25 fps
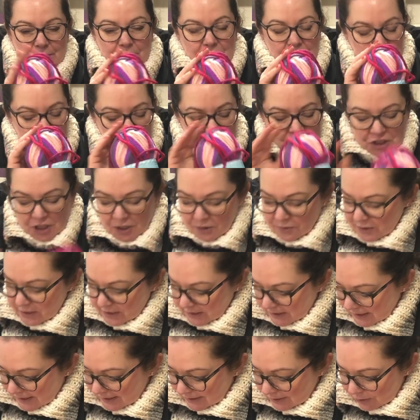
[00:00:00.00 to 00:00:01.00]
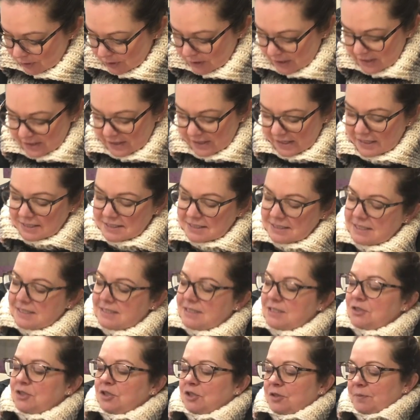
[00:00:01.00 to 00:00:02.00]
I'm going to show you that. Look at this
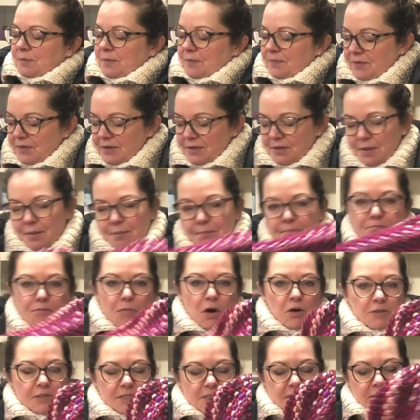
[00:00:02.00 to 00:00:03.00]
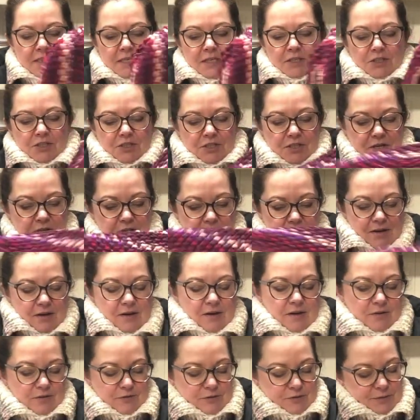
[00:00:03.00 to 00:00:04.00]
knitted up moss stitch
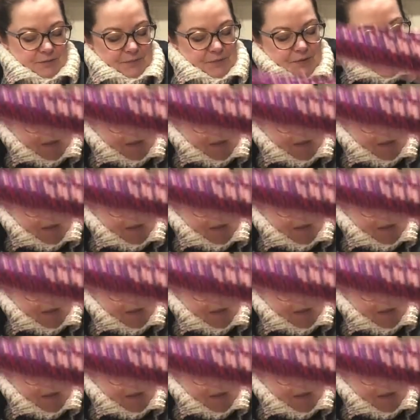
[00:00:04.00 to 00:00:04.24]
scarf.